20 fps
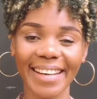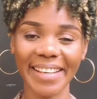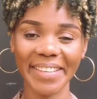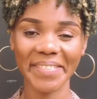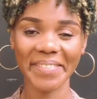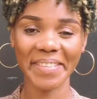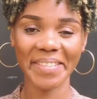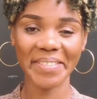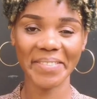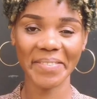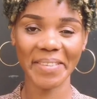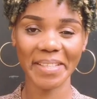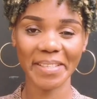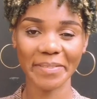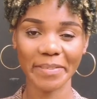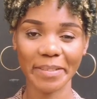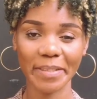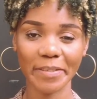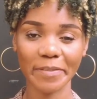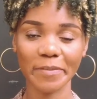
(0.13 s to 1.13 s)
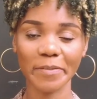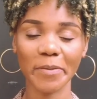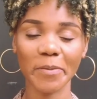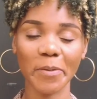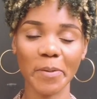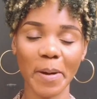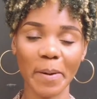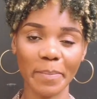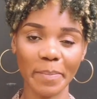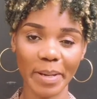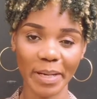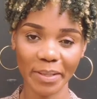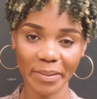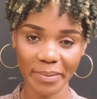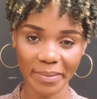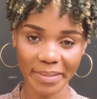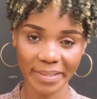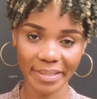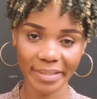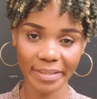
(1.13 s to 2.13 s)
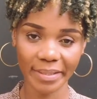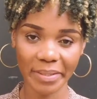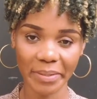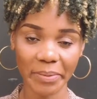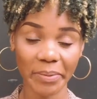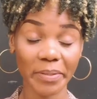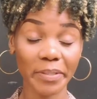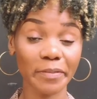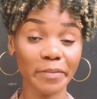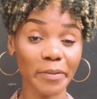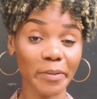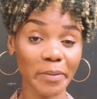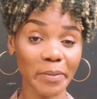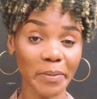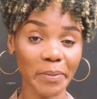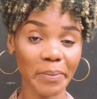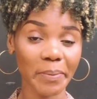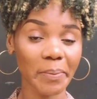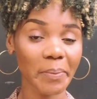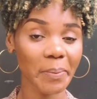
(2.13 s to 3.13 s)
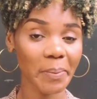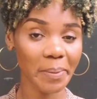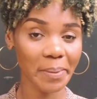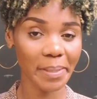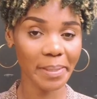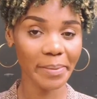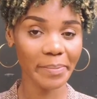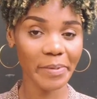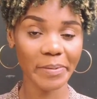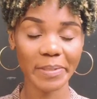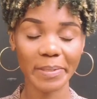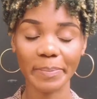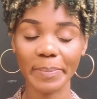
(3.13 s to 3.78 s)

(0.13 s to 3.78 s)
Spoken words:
Hi friends of Afro, welcome back to this channel. If you're new, welcome. You